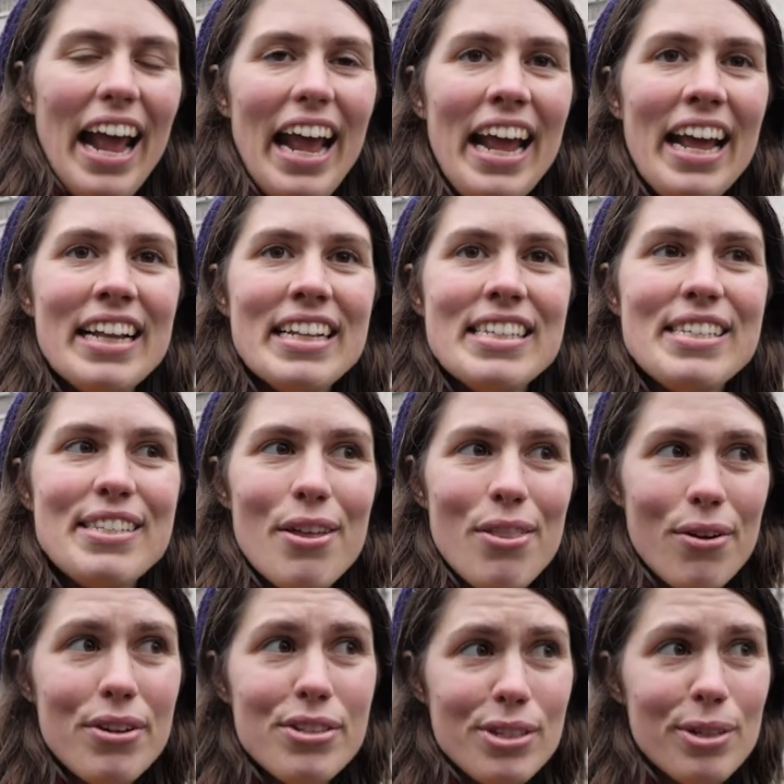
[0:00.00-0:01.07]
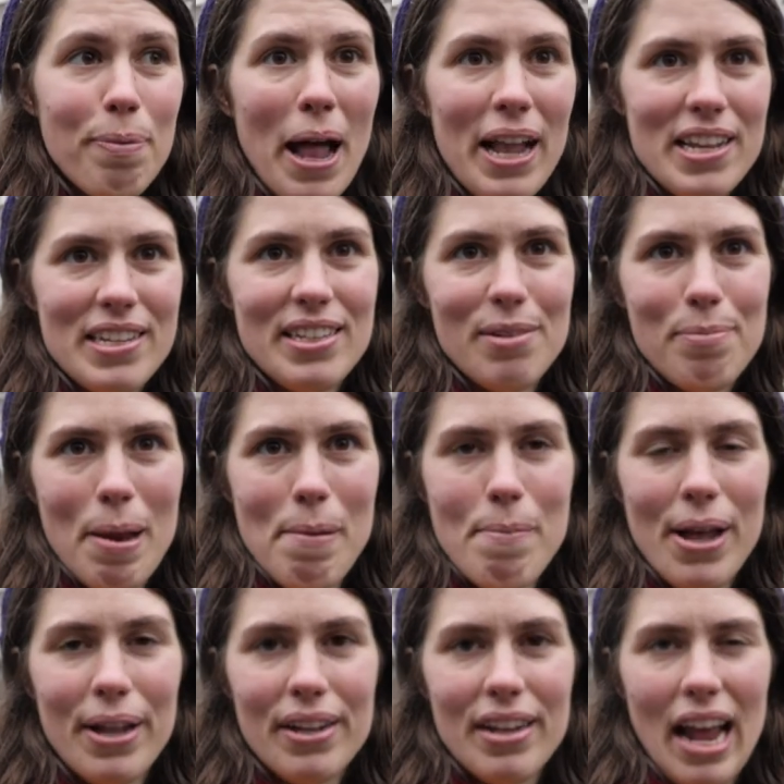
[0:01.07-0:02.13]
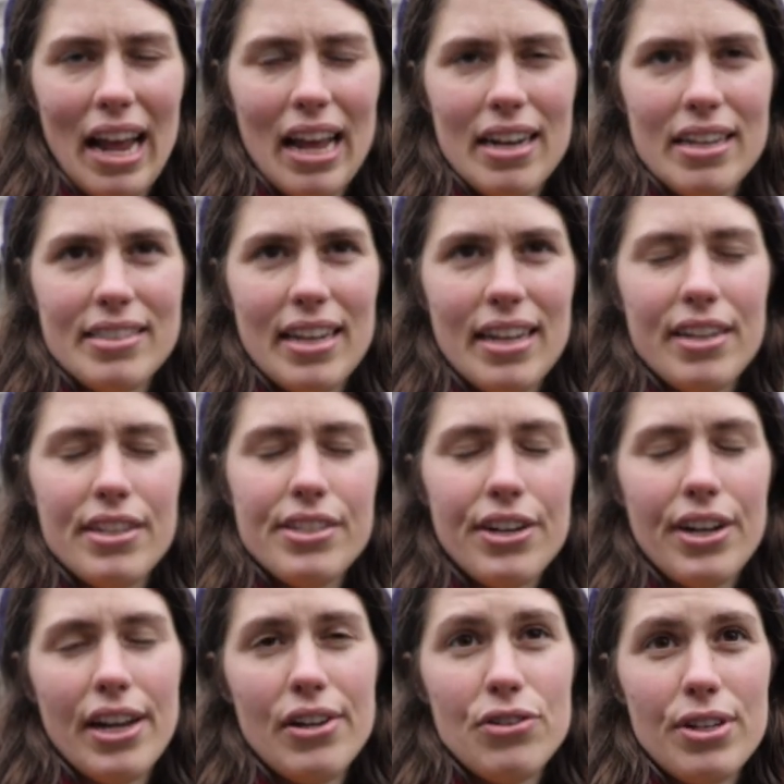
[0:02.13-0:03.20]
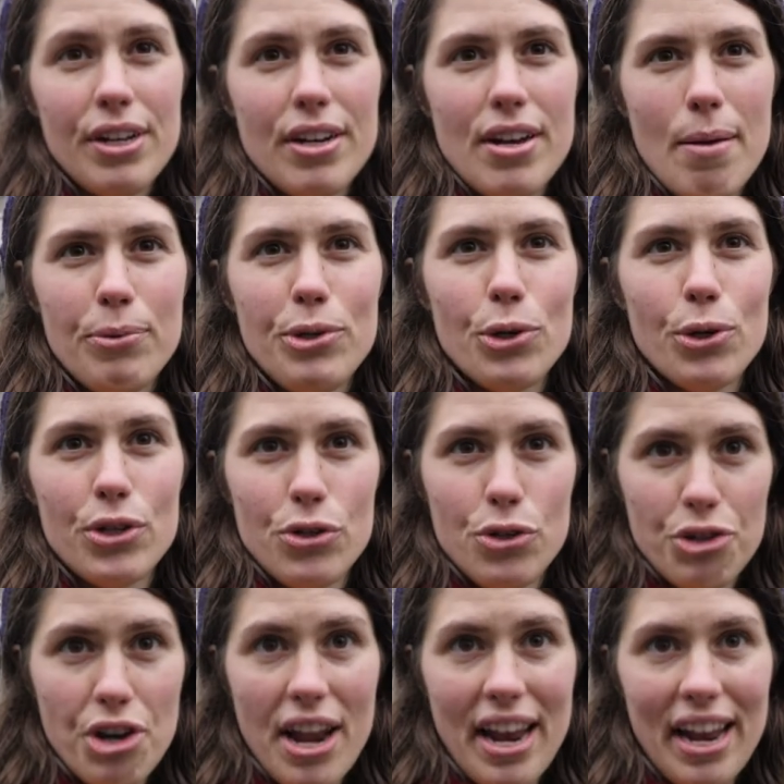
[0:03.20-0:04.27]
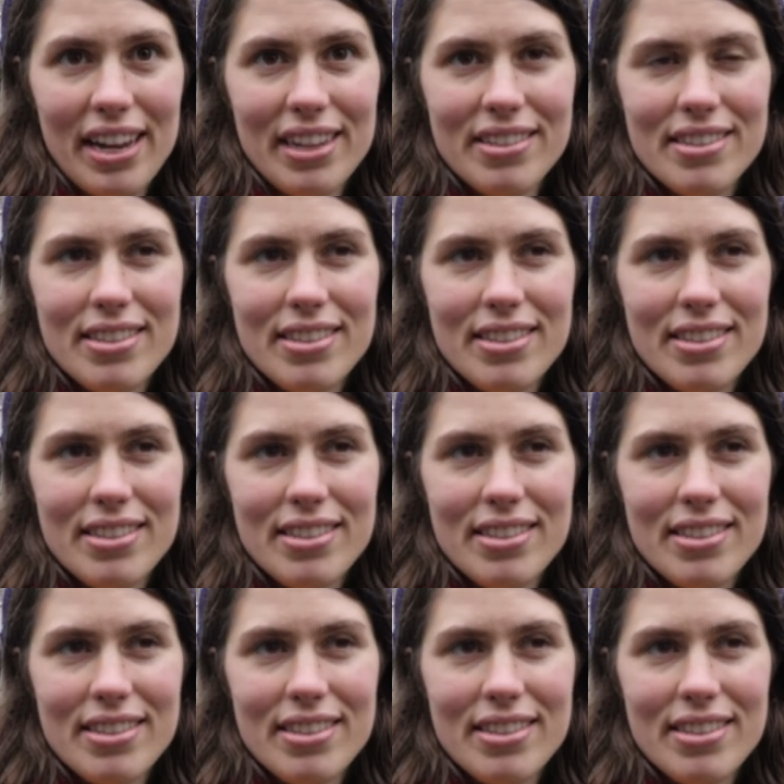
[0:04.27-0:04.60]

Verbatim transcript: And so the Crystal Palace had been built, and a sanitarian named George Jennings